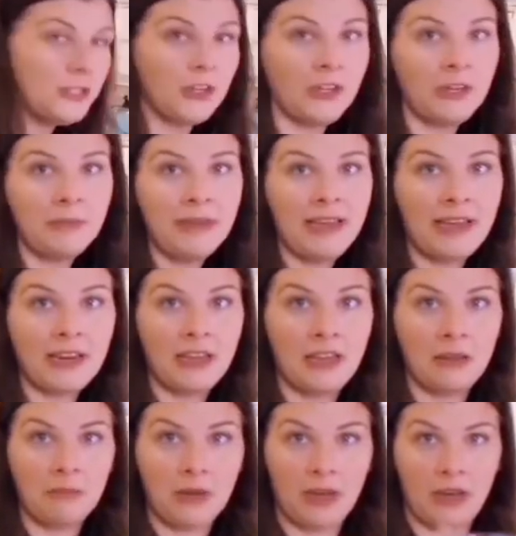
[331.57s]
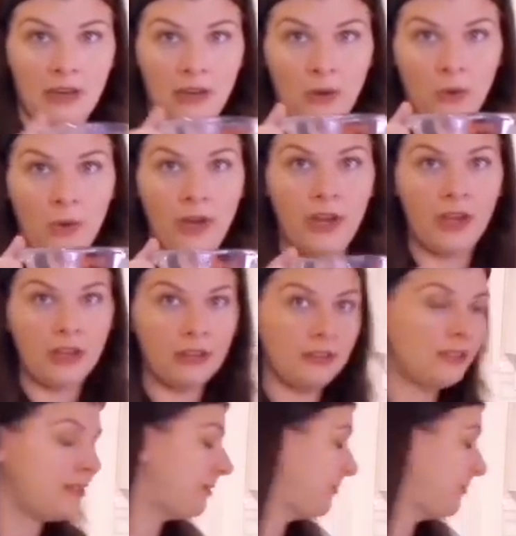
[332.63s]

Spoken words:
So I'm going to be adding my oil.